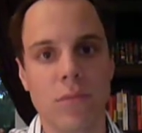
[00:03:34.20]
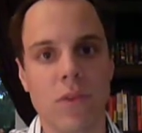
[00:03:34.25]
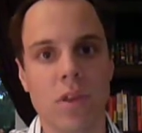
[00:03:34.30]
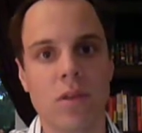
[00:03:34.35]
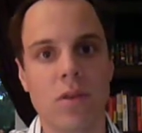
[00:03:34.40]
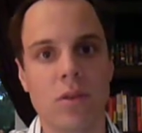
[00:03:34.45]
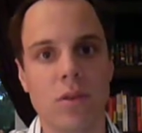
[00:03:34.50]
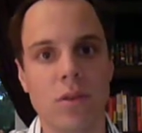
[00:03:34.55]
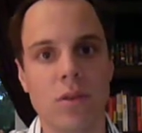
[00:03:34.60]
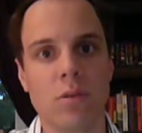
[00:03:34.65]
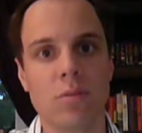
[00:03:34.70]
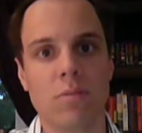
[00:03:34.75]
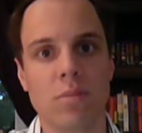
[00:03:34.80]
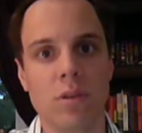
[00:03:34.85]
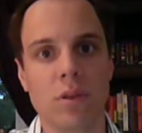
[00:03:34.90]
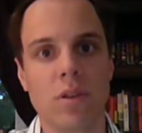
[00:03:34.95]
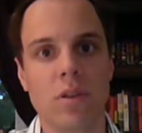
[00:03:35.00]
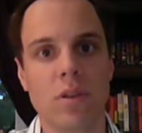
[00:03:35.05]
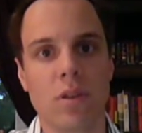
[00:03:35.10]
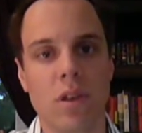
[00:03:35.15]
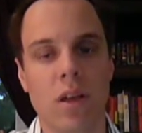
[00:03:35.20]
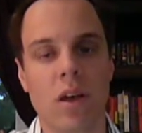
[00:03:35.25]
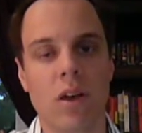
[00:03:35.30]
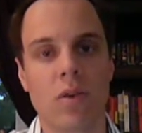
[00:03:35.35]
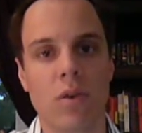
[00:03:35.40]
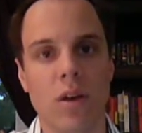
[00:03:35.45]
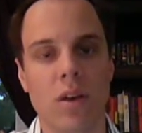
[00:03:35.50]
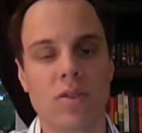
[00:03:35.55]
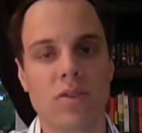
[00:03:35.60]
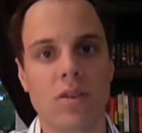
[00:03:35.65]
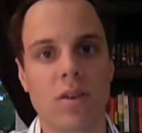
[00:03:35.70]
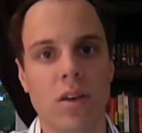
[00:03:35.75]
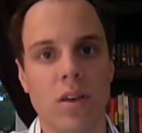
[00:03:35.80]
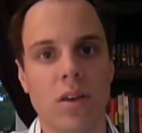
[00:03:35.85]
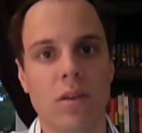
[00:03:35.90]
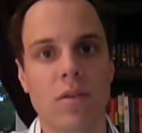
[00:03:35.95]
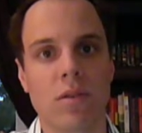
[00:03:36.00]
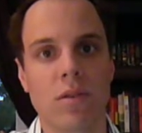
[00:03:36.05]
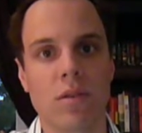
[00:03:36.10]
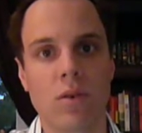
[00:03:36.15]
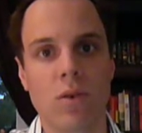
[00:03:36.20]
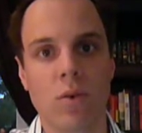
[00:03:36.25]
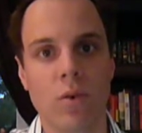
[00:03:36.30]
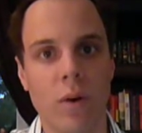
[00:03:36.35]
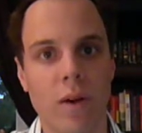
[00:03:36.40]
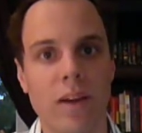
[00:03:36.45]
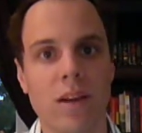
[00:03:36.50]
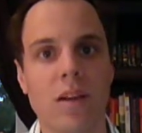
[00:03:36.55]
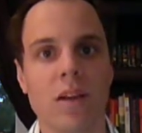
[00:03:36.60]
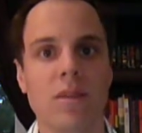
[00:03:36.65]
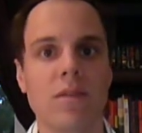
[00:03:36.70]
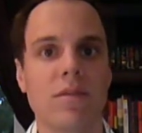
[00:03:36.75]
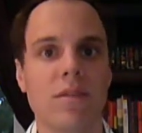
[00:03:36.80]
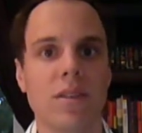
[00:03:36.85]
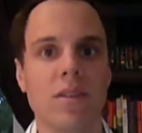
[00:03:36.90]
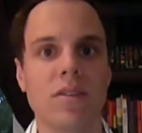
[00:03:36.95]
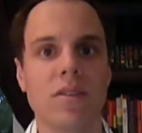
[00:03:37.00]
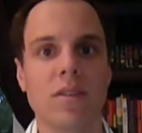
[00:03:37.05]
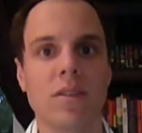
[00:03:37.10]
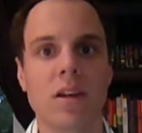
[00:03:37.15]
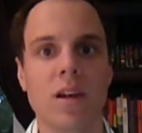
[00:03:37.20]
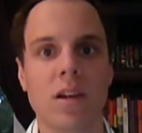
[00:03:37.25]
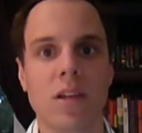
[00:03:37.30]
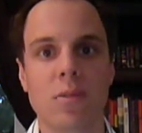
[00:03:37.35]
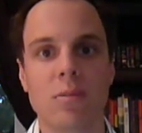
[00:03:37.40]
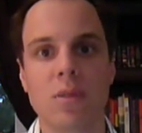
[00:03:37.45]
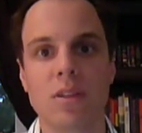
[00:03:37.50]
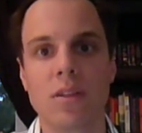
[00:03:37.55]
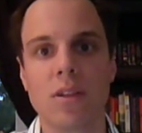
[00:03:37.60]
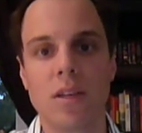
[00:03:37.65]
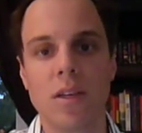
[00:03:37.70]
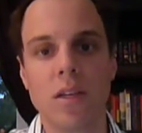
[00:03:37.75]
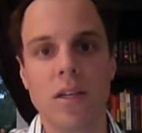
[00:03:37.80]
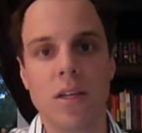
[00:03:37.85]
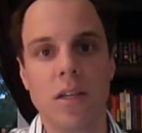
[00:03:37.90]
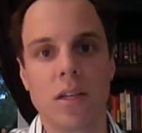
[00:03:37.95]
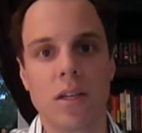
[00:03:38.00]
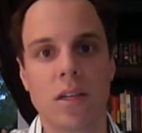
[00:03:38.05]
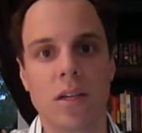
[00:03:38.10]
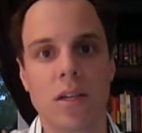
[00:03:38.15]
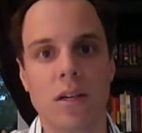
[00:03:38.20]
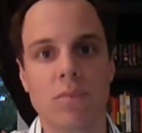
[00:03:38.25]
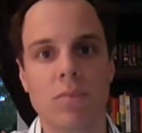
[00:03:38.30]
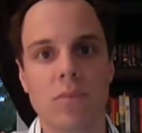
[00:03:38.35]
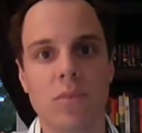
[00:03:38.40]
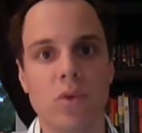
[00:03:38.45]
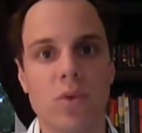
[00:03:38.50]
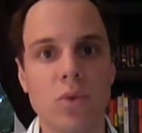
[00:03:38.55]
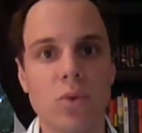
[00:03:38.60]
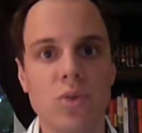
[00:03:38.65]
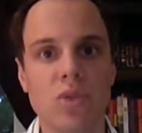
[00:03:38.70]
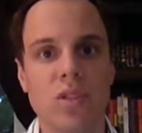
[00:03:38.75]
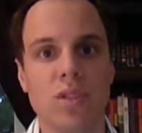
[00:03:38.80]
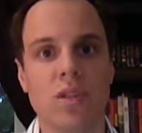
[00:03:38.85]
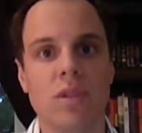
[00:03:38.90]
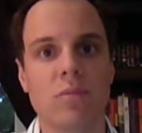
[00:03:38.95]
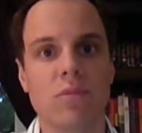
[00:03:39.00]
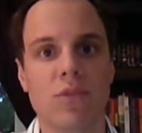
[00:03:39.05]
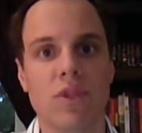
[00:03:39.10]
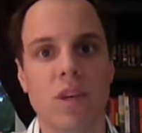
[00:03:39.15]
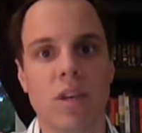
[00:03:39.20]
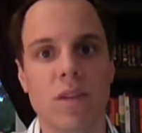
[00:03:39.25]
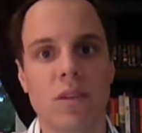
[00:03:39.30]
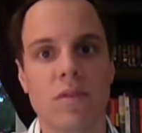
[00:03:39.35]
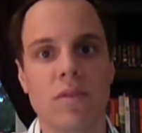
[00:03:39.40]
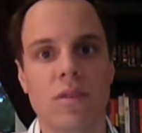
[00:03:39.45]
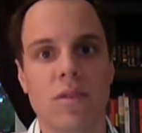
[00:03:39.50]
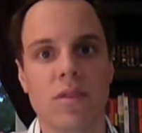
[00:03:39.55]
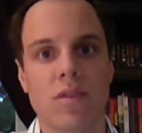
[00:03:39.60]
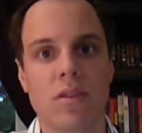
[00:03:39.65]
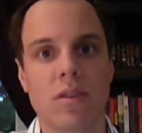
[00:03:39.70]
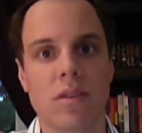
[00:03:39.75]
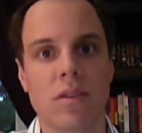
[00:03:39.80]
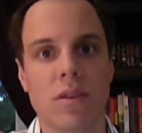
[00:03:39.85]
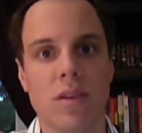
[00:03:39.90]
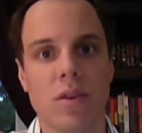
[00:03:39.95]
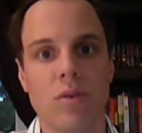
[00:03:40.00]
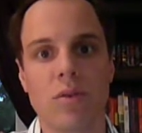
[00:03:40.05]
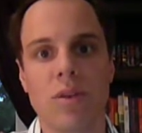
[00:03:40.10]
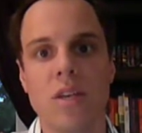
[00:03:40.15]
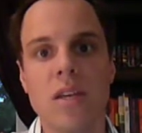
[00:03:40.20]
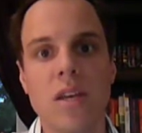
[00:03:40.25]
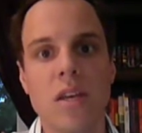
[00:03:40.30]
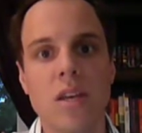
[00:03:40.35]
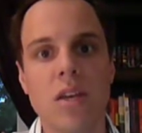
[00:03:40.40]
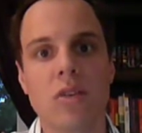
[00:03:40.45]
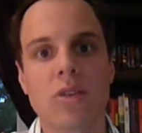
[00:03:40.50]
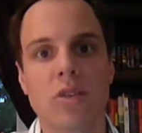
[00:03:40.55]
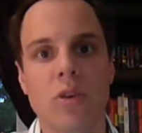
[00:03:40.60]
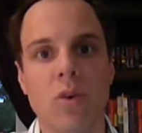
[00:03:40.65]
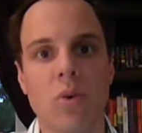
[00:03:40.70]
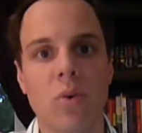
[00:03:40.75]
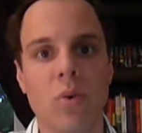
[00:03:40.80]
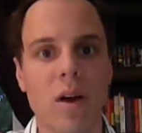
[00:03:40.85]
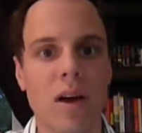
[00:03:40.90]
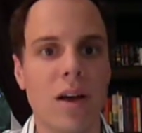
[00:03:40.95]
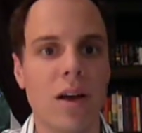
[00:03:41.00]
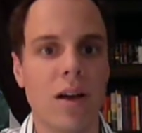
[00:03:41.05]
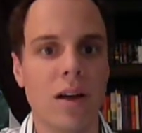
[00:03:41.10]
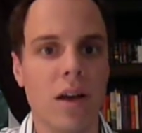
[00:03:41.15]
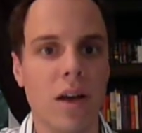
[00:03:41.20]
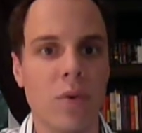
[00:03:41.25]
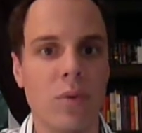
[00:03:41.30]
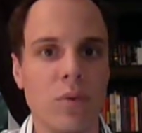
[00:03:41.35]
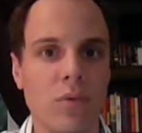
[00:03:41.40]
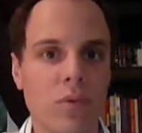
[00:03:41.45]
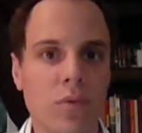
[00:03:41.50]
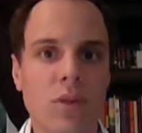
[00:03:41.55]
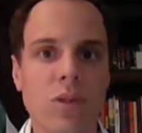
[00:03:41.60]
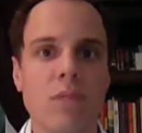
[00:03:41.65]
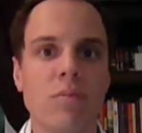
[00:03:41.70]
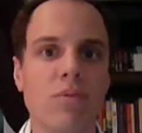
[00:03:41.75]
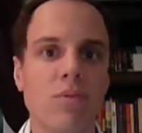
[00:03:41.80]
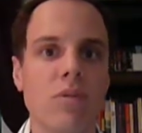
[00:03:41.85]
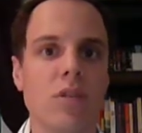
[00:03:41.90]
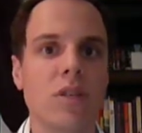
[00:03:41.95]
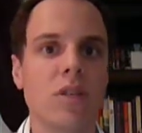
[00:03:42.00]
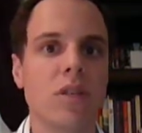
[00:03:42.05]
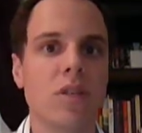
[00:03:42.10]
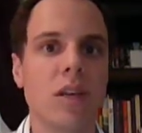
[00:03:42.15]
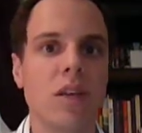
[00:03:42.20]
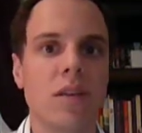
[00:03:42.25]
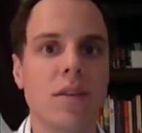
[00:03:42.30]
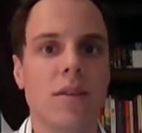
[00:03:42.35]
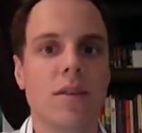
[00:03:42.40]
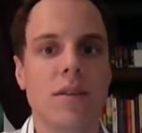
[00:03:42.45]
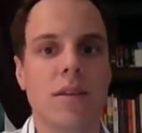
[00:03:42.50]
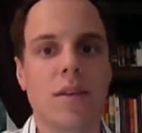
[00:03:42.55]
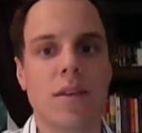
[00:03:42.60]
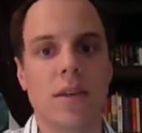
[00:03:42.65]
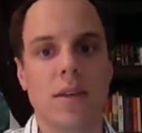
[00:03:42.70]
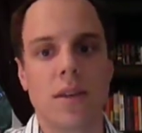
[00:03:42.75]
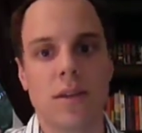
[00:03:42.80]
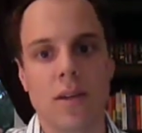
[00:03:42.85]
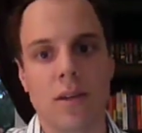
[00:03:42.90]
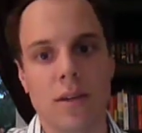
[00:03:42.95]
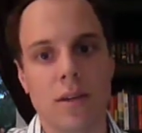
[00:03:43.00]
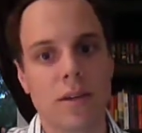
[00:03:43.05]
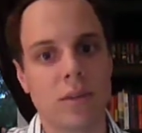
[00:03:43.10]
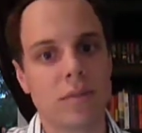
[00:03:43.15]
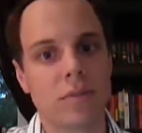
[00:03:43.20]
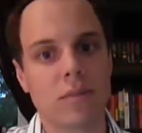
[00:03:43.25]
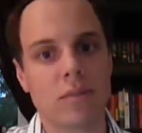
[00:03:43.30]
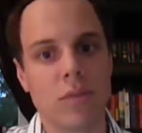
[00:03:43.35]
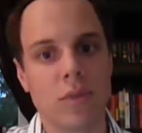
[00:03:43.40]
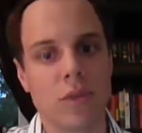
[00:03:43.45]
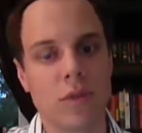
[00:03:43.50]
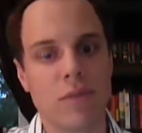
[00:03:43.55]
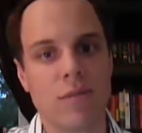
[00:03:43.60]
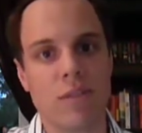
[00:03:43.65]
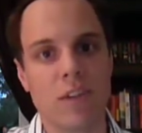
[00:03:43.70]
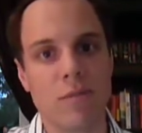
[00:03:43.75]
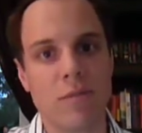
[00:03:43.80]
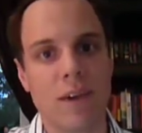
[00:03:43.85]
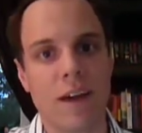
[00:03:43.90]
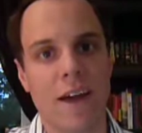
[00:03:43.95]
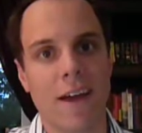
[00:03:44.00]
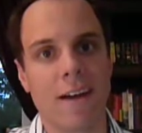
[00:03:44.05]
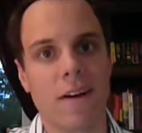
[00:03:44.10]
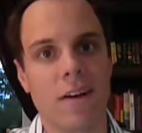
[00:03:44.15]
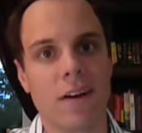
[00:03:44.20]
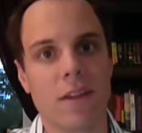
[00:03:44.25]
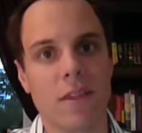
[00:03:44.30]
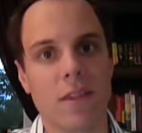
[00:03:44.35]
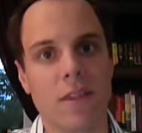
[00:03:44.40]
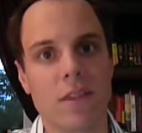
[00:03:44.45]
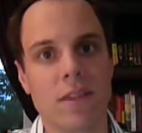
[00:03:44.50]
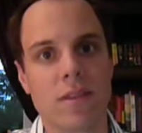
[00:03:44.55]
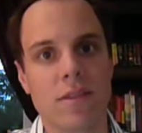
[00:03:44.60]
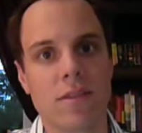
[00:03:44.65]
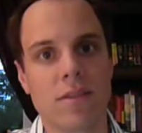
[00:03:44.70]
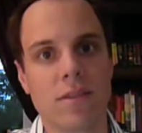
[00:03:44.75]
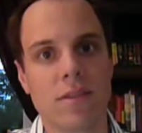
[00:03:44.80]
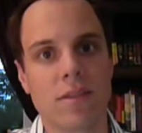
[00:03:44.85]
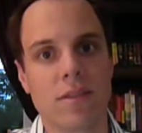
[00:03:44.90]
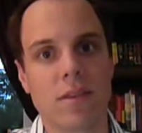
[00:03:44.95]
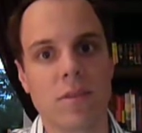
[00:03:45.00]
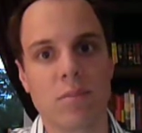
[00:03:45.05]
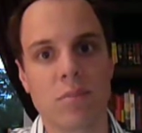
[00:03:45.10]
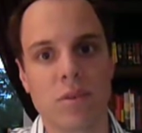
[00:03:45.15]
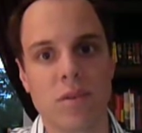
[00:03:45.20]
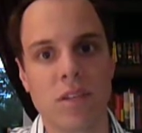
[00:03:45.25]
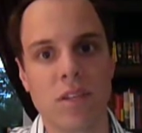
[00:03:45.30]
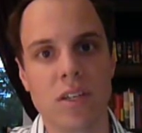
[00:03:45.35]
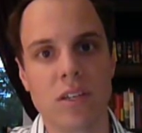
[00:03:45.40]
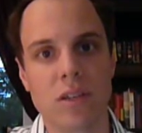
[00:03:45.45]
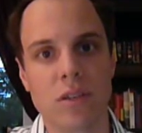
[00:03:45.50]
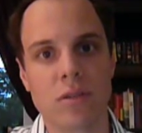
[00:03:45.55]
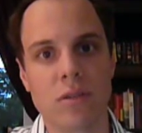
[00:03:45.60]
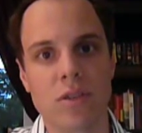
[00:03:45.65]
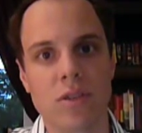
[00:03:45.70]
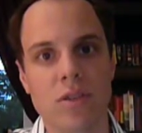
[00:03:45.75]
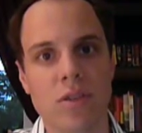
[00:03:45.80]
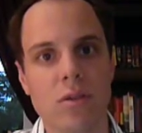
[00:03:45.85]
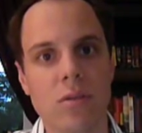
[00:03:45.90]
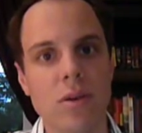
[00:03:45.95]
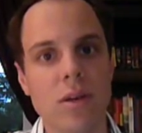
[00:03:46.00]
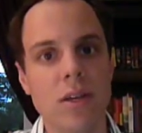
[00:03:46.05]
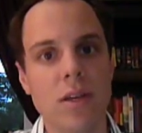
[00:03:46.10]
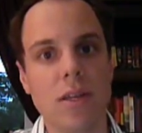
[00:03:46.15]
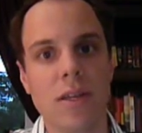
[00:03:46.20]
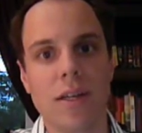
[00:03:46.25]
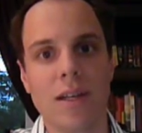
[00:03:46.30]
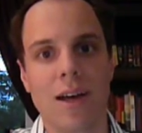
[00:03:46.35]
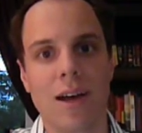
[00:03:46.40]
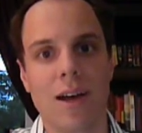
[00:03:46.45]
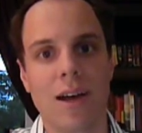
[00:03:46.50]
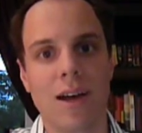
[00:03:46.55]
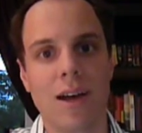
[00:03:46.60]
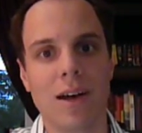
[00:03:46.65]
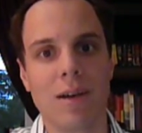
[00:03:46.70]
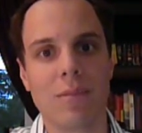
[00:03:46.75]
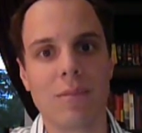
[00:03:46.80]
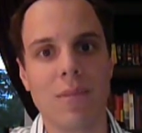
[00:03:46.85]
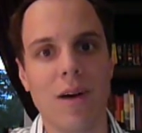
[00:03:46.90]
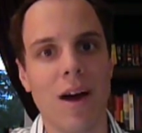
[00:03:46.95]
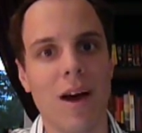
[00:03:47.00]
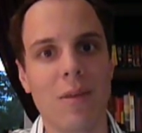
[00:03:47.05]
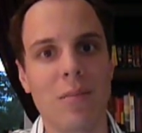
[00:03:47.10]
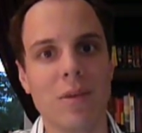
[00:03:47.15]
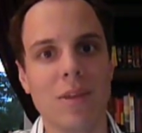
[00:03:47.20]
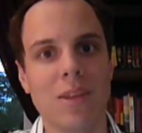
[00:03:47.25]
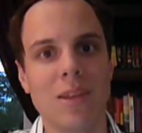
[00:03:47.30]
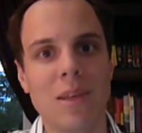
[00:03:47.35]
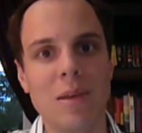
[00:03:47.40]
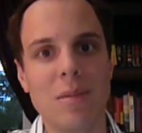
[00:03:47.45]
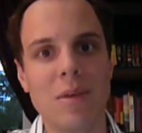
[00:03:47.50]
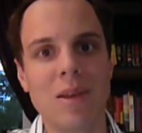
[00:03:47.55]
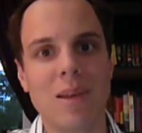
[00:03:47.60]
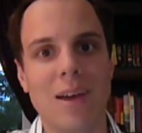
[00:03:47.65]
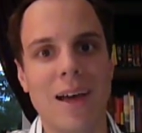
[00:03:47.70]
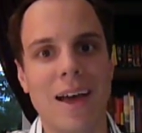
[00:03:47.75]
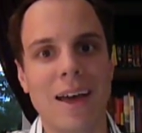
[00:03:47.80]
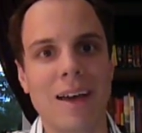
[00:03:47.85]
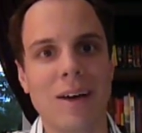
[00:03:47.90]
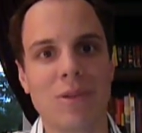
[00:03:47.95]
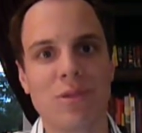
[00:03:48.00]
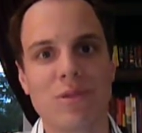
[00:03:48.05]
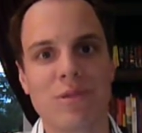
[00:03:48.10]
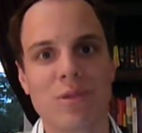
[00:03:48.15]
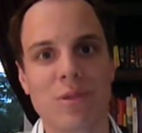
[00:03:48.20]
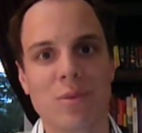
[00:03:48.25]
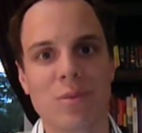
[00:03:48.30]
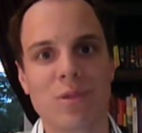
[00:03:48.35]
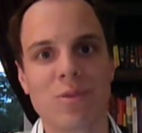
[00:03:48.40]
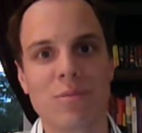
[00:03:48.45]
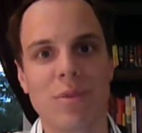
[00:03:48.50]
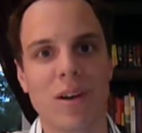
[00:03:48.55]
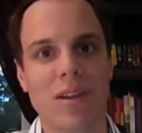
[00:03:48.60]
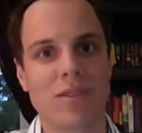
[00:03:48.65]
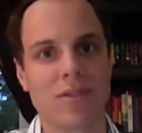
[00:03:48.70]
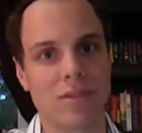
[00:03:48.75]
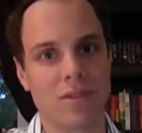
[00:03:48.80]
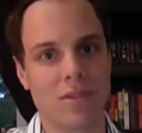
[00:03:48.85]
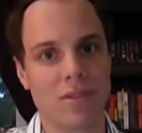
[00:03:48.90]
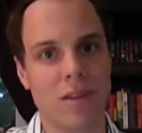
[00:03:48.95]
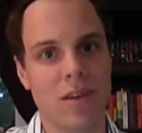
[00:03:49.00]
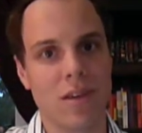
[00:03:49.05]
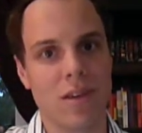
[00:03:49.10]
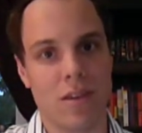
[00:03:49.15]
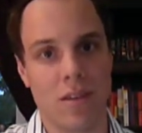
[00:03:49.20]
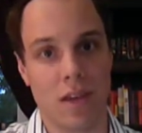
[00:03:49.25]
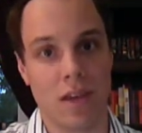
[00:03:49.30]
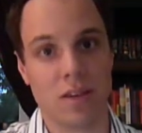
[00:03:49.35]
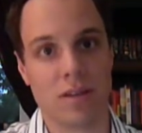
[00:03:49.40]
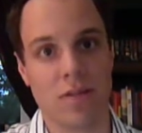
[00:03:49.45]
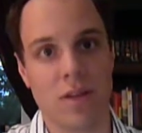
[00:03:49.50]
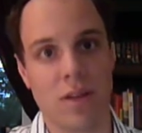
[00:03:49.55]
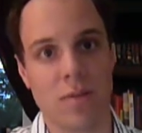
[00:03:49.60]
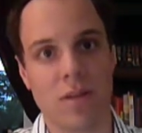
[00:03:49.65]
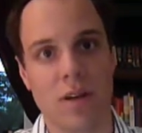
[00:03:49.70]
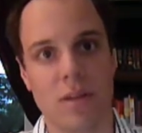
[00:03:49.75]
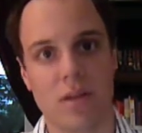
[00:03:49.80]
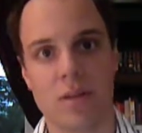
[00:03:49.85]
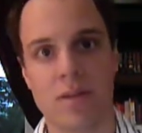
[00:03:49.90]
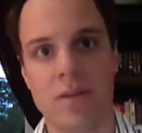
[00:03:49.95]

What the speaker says: you put across quite a convincing argument using objectivist theory. So I would really appreciate your feedback on this particular issue. I'll be keeping an eye out for responses. Thanks very much.